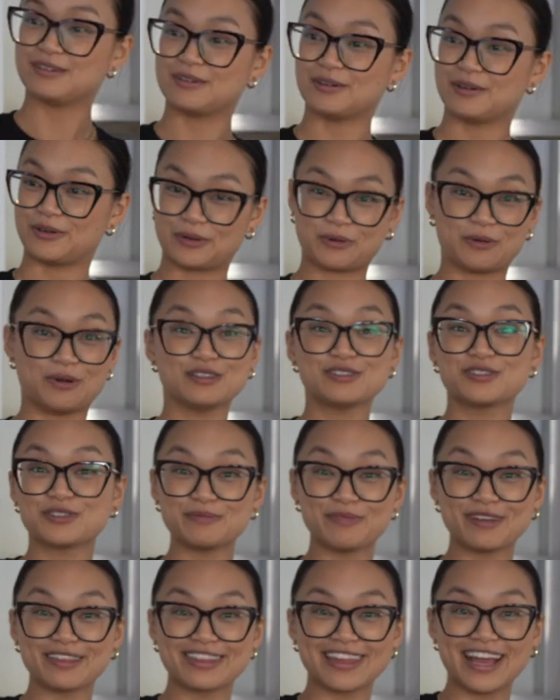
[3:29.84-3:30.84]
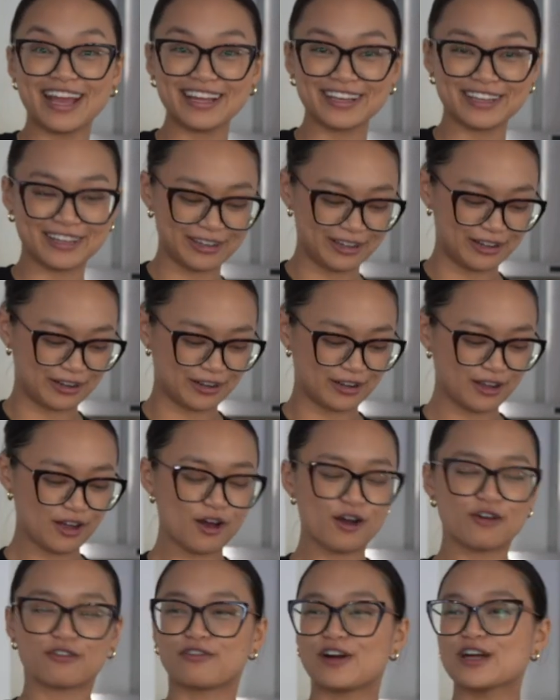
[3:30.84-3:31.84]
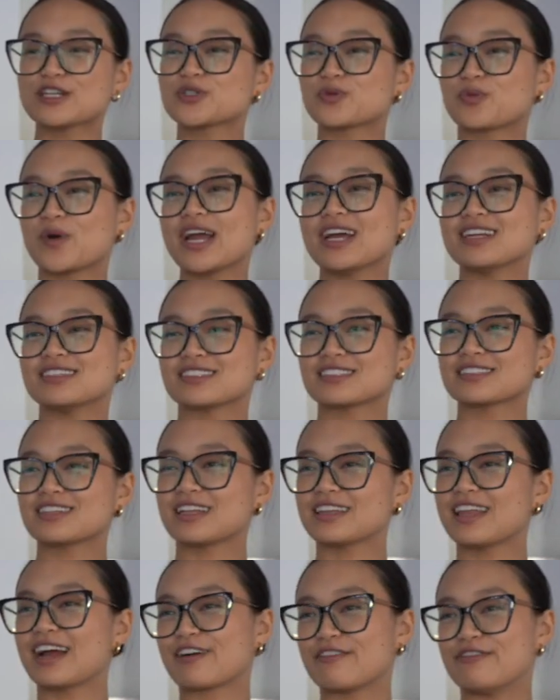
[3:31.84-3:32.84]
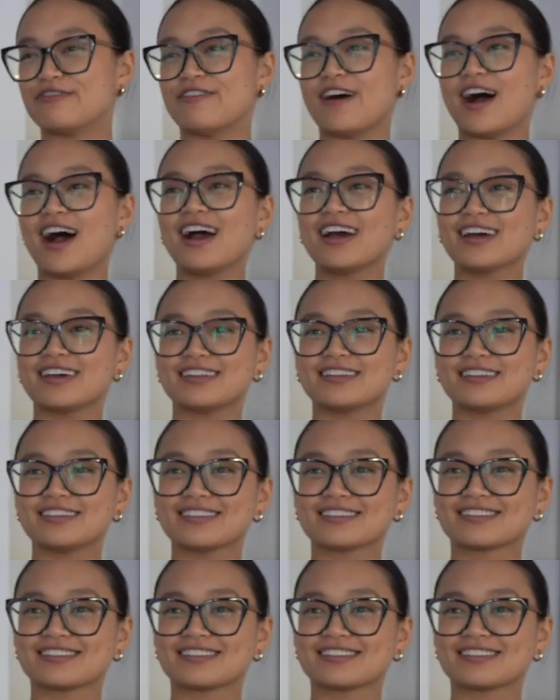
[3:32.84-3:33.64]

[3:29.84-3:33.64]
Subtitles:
Not a question, but thank you. Fresh wind, like a fart?